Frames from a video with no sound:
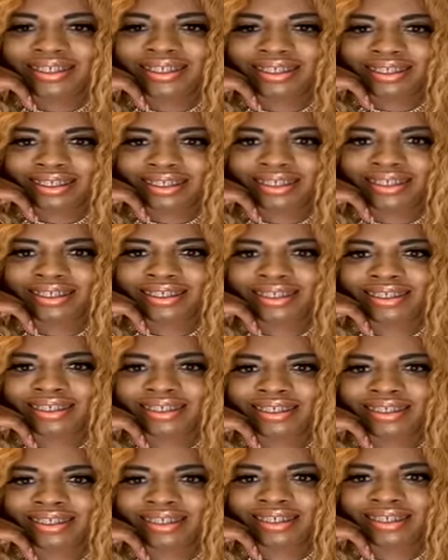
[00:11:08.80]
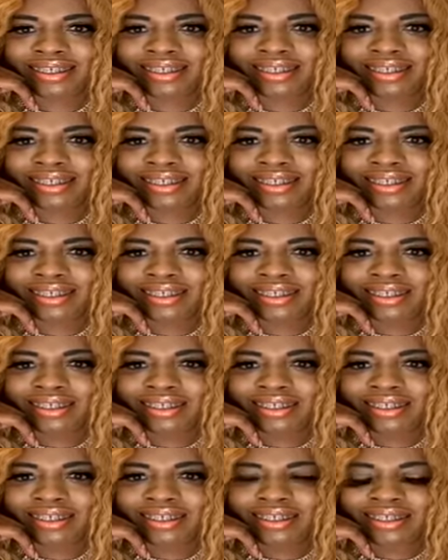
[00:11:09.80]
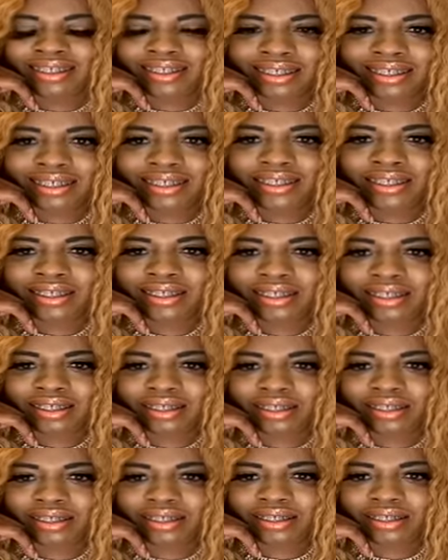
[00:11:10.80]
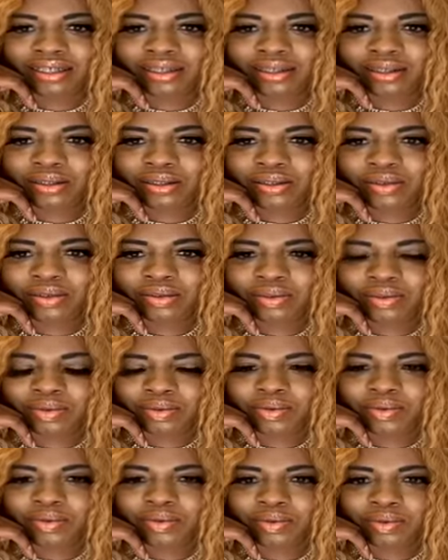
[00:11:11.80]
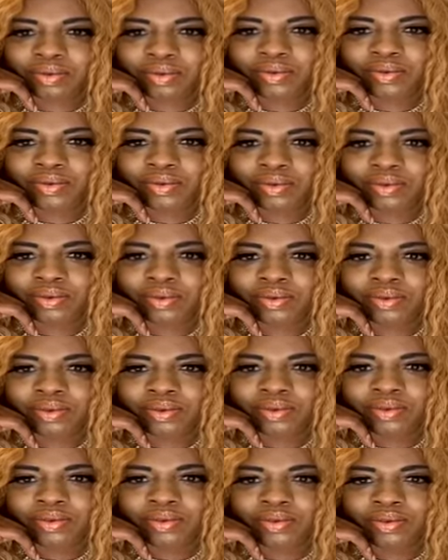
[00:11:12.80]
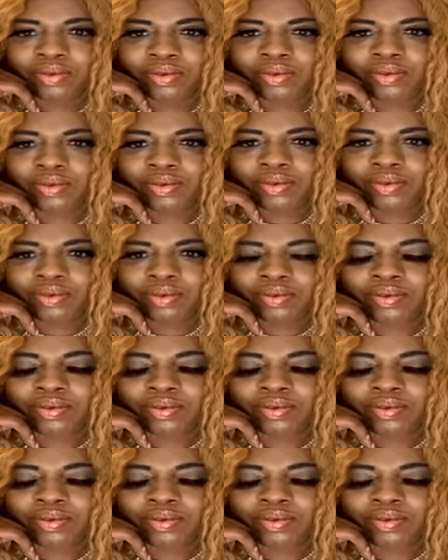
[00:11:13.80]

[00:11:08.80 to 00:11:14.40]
This person isn't speaking.